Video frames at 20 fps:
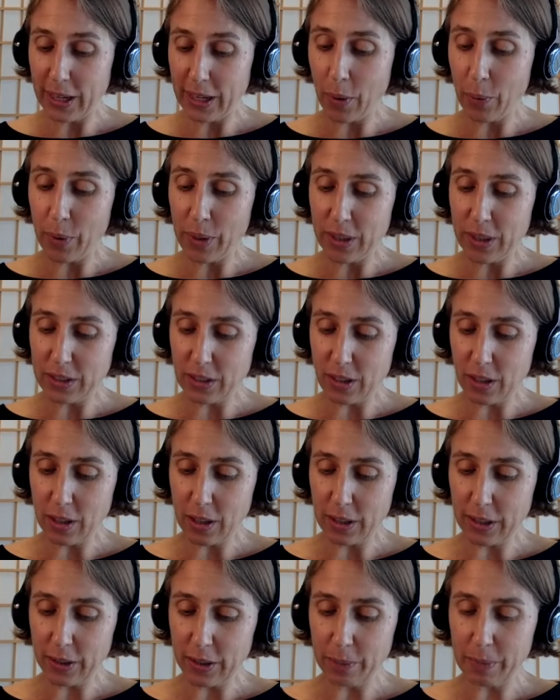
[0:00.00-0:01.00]
I want to talk
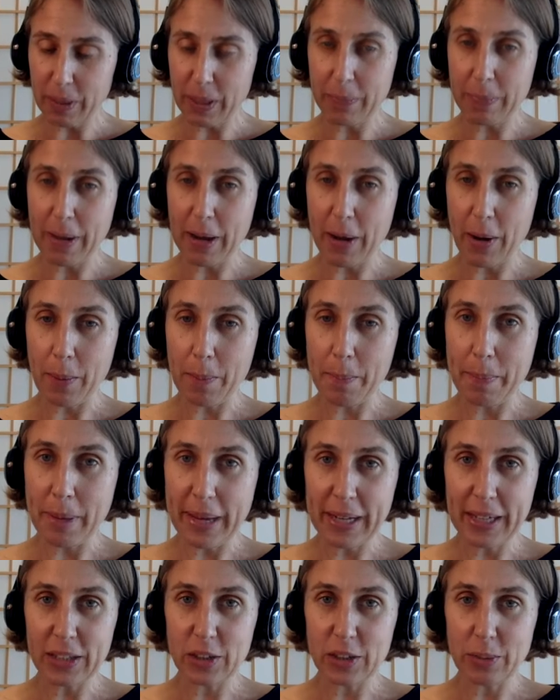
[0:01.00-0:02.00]
a little bit about
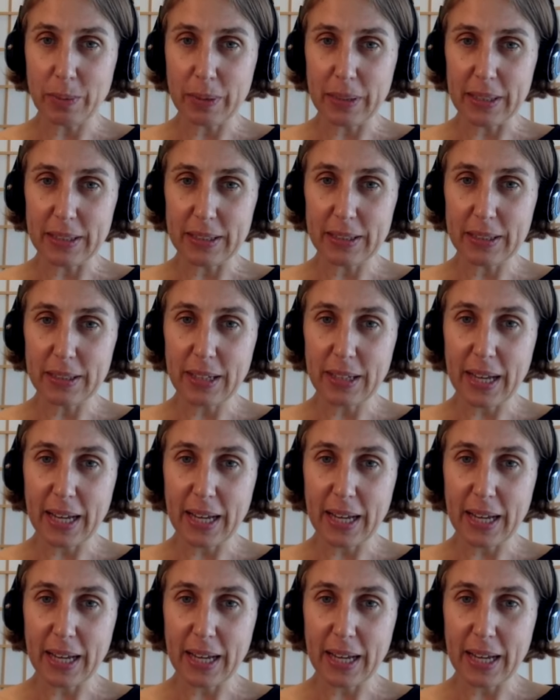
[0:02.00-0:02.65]
management